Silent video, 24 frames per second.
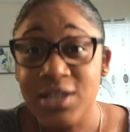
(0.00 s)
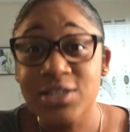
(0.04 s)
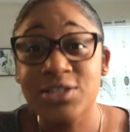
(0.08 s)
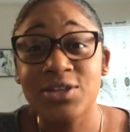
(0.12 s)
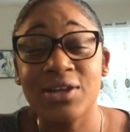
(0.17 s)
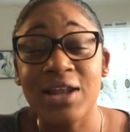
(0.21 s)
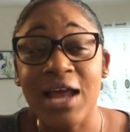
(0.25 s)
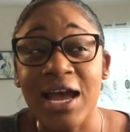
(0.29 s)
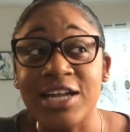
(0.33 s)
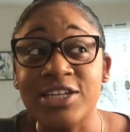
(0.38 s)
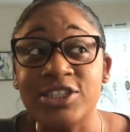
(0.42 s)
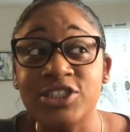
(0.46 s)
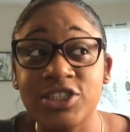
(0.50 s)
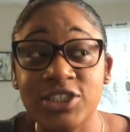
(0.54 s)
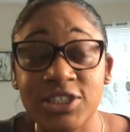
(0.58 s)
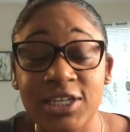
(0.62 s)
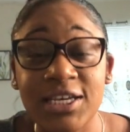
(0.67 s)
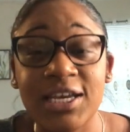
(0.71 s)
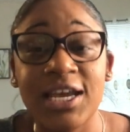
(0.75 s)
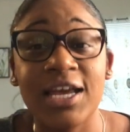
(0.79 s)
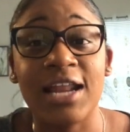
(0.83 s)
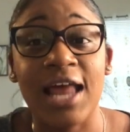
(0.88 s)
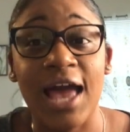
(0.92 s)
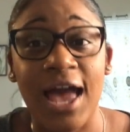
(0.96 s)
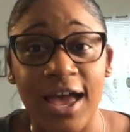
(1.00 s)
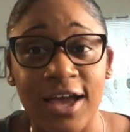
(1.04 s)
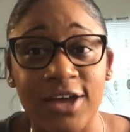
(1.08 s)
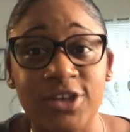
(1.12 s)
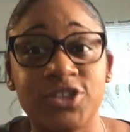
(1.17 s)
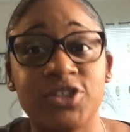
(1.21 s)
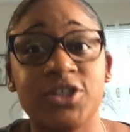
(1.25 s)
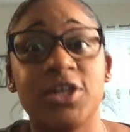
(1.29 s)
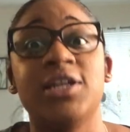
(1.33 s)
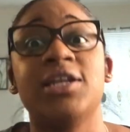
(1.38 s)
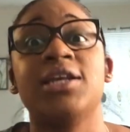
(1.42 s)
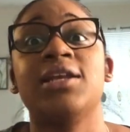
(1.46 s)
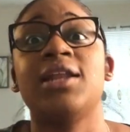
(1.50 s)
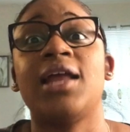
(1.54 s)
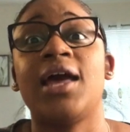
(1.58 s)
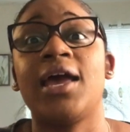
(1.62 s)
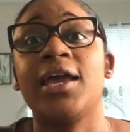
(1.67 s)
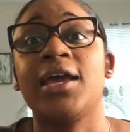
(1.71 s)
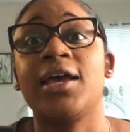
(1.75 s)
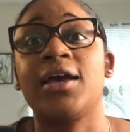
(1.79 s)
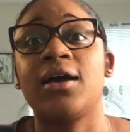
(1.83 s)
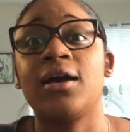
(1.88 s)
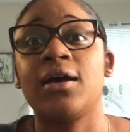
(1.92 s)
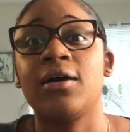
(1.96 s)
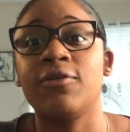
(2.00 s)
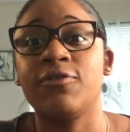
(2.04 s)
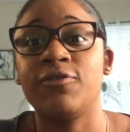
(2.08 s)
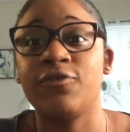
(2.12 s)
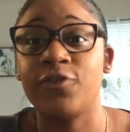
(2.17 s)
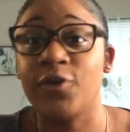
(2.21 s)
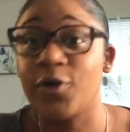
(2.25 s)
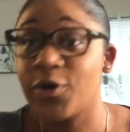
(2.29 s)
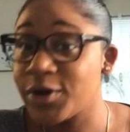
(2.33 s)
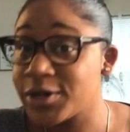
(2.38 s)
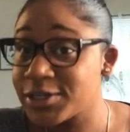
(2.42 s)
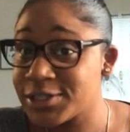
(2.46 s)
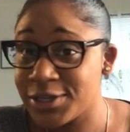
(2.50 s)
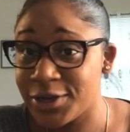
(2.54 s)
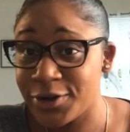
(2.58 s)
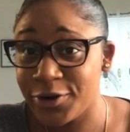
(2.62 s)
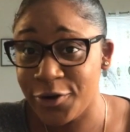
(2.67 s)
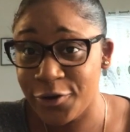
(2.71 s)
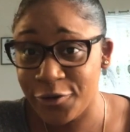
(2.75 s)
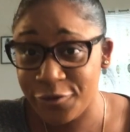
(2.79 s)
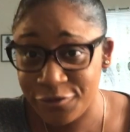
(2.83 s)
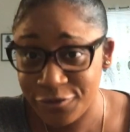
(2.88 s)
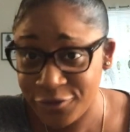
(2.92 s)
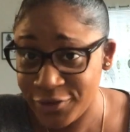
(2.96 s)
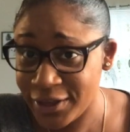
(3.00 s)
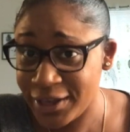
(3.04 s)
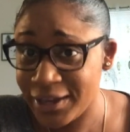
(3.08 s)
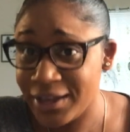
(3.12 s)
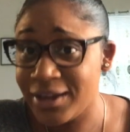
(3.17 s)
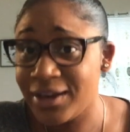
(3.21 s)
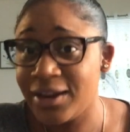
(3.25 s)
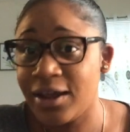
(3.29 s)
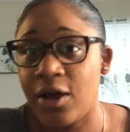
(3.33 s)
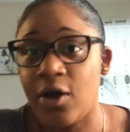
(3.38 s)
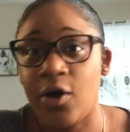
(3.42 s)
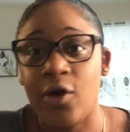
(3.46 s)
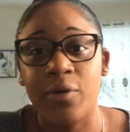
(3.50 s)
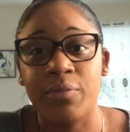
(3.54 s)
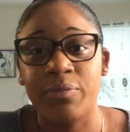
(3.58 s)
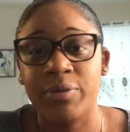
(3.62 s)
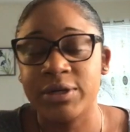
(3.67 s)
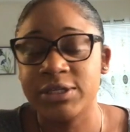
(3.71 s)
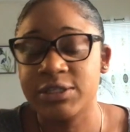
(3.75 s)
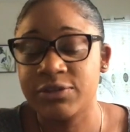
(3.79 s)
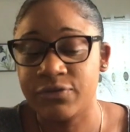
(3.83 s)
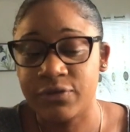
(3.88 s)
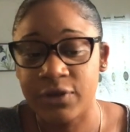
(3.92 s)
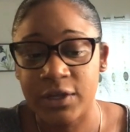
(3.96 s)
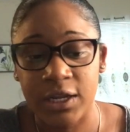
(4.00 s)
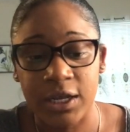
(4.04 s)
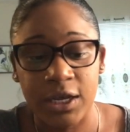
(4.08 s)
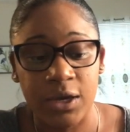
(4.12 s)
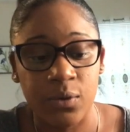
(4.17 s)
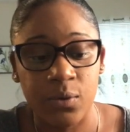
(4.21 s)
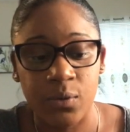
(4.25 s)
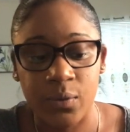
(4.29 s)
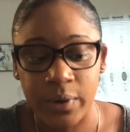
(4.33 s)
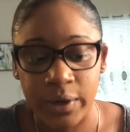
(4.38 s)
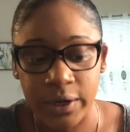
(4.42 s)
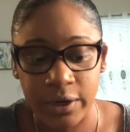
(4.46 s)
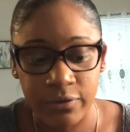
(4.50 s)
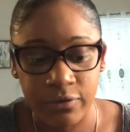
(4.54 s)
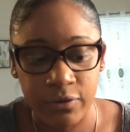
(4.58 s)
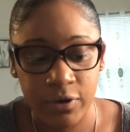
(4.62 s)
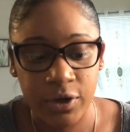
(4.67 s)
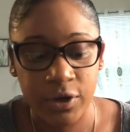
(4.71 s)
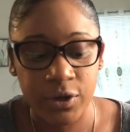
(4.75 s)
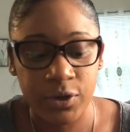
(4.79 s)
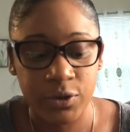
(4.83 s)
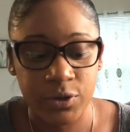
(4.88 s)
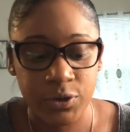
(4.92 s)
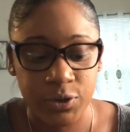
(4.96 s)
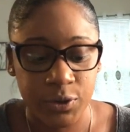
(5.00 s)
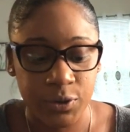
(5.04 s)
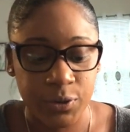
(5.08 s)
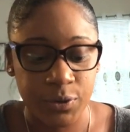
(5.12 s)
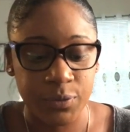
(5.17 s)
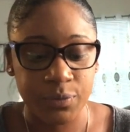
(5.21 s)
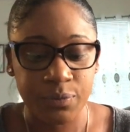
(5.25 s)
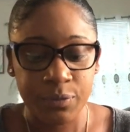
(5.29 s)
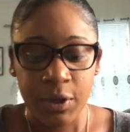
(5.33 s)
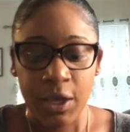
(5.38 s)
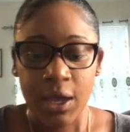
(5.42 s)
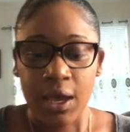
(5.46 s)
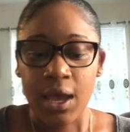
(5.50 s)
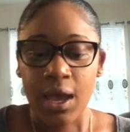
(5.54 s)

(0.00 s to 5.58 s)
So that she can actually like focus on her feed or breastfeeding, whatever you do.